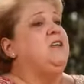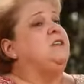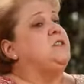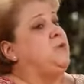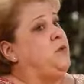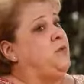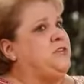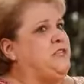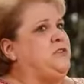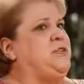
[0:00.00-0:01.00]
So when the
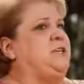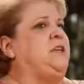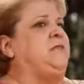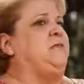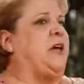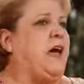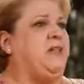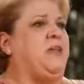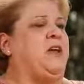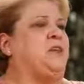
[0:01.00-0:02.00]
rescue team
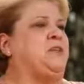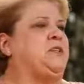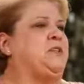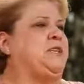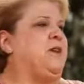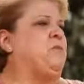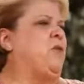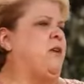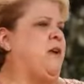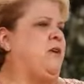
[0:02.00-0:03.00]
got there to take
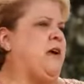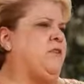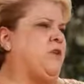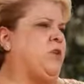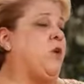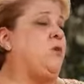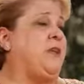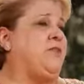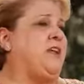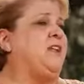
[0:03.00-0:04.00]
Mario out of the car, when
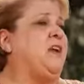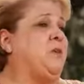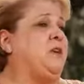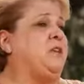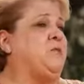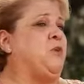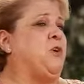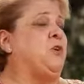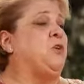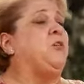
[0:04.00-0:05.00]
they finally got ready to take
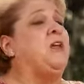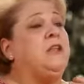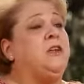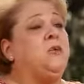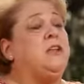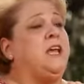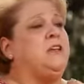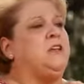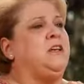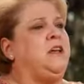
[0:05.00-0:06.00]
Mario out of the car, they literally had
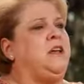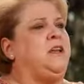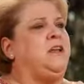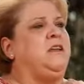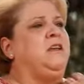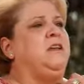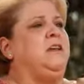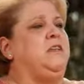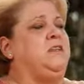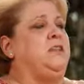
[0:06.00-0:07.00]
to cut
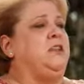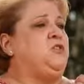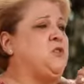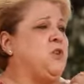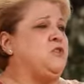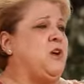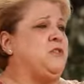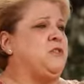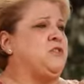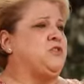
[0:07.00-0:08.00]
the truck
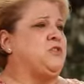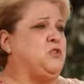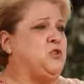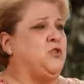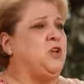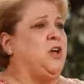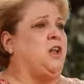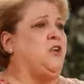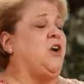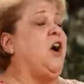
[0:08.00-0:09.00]
driver's shirt
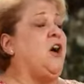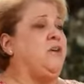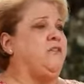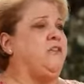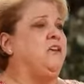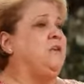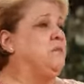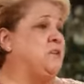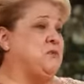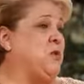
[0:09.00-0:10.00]
collar off
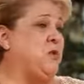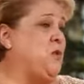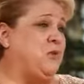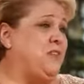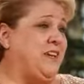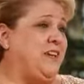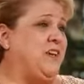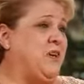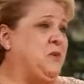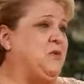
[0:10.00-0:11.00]
because Mario wouldn't let
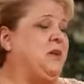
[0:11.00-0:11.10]
go.